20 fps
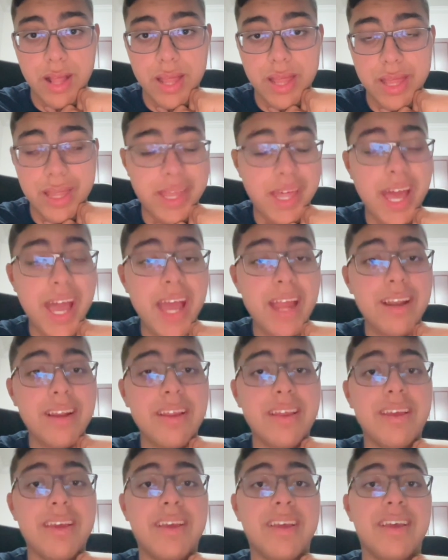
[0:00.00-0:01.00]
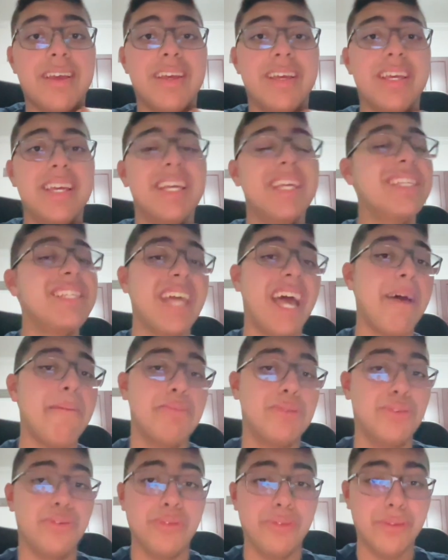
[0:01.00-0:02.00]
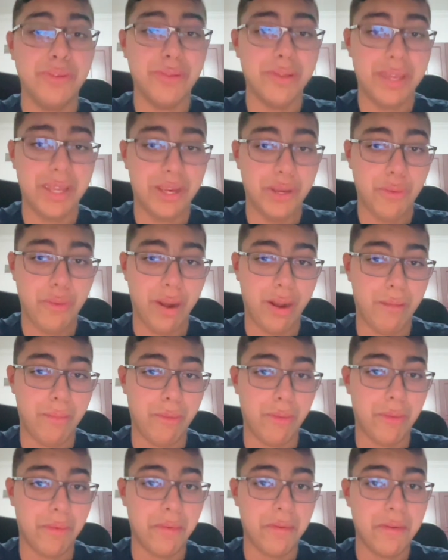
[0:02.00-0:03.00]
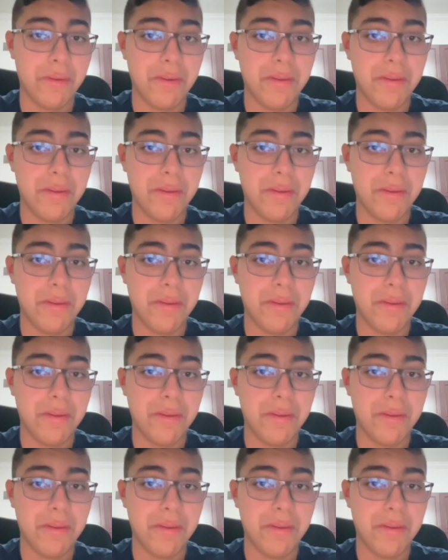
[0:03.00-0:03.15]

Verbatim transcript: That is absolutely incredible.